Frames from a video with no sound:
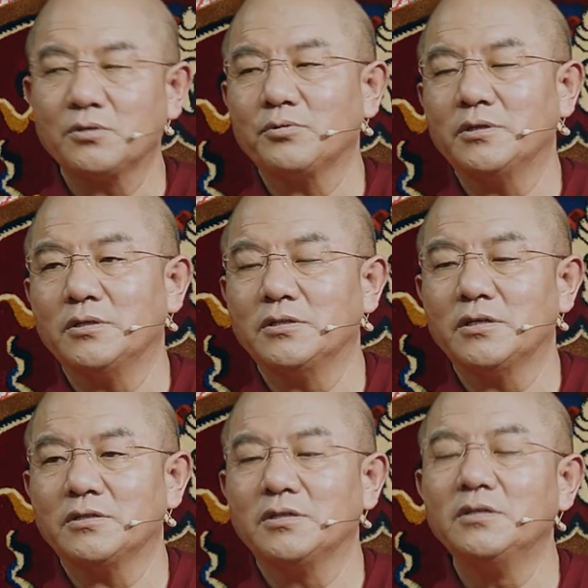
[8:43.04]
a
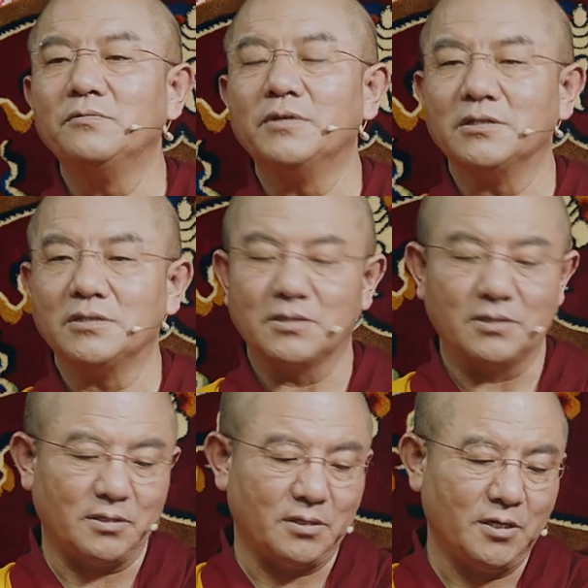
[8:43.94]
means to reach
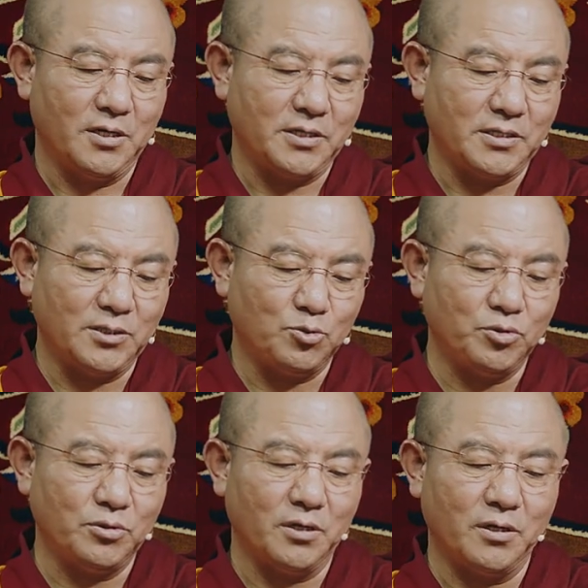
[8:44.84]
unchanging
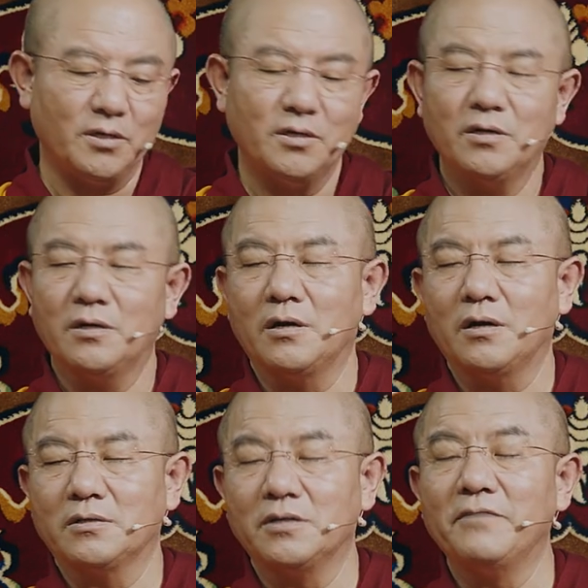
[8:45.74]
and perfect
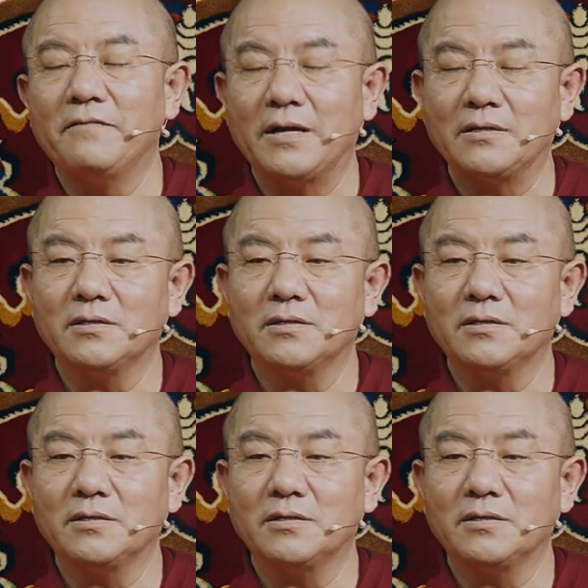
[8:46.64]
enlightenment.